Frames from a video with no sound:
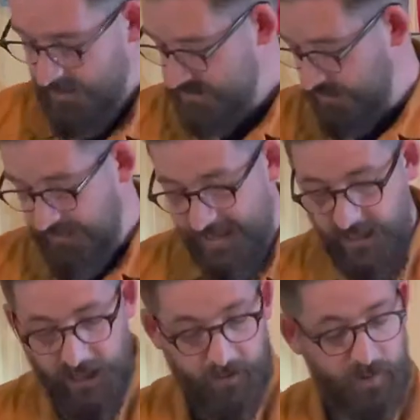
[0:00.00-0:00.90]
So there
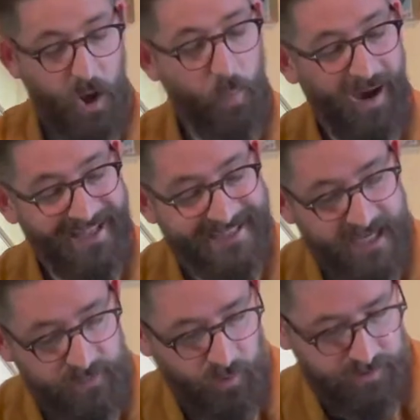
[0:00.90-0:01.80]
you go. What I
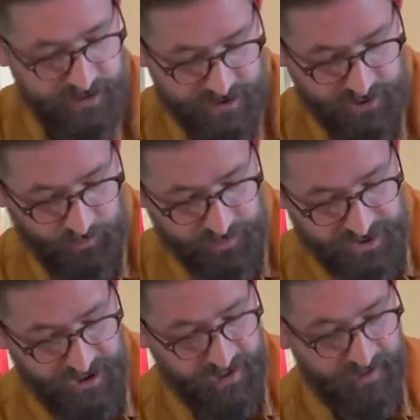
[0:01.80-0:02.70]
did want to talk
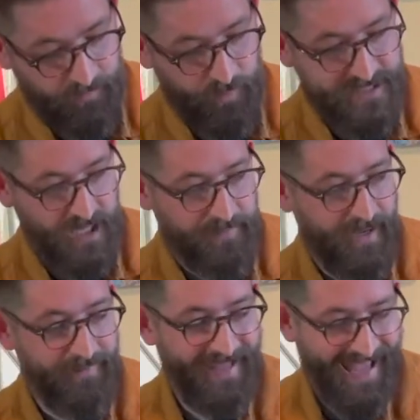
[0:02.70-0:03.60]
to you was
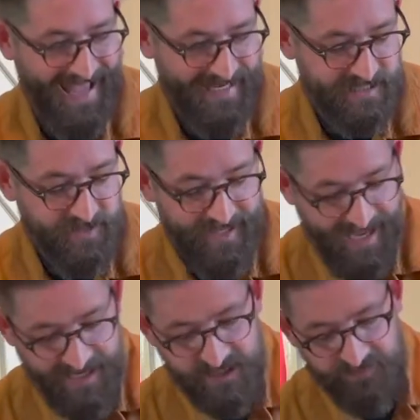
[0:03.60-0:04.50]
about the end. So the
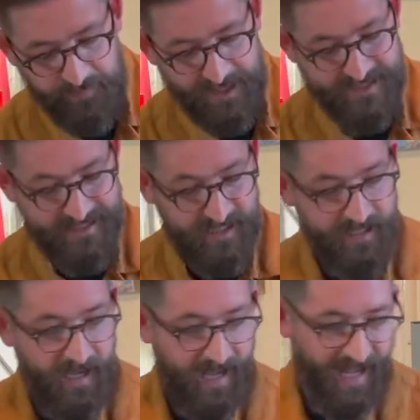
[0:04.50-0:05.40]
end of the blaster
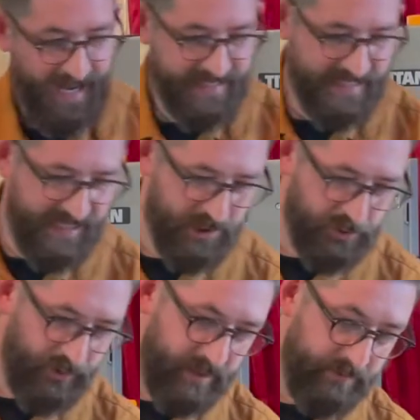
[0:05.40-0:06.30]
has this
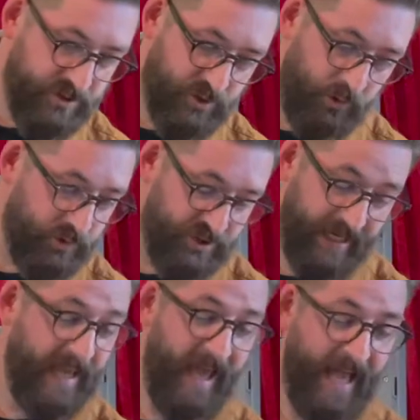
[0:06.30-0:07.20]
incredible
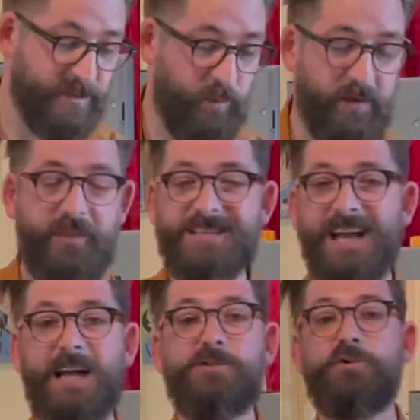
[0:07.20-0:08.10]
scorching. It's one of the things
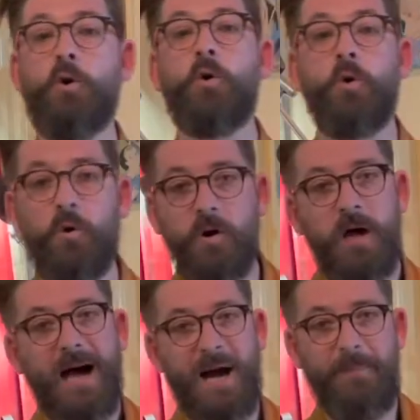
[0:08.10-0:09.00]
I adore
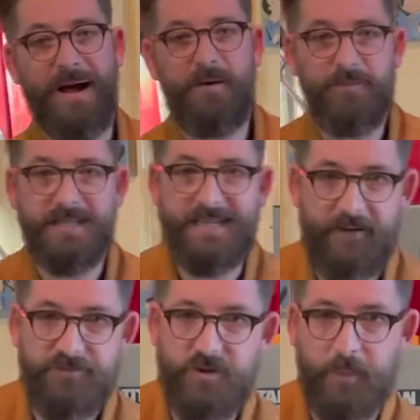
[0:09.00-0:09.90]
about the
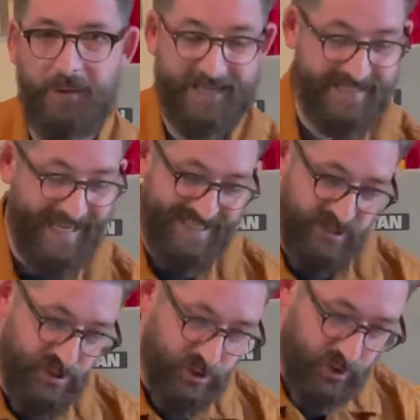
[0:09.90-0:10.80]
Death Trooper blaster, is
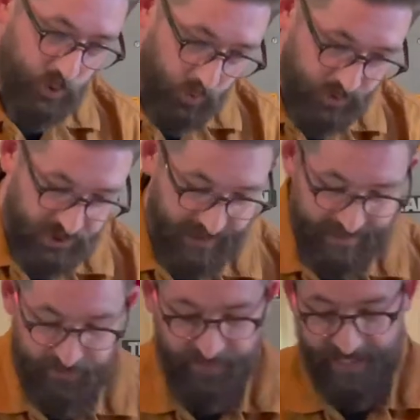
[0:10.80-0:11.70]
just the
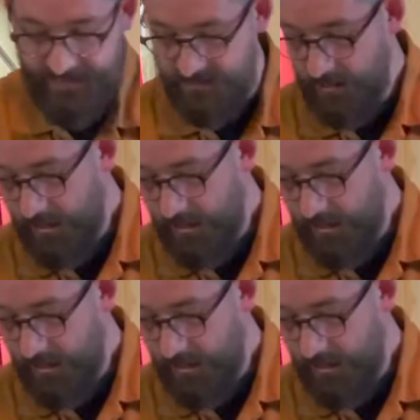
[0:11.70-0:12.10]
scorching at the end.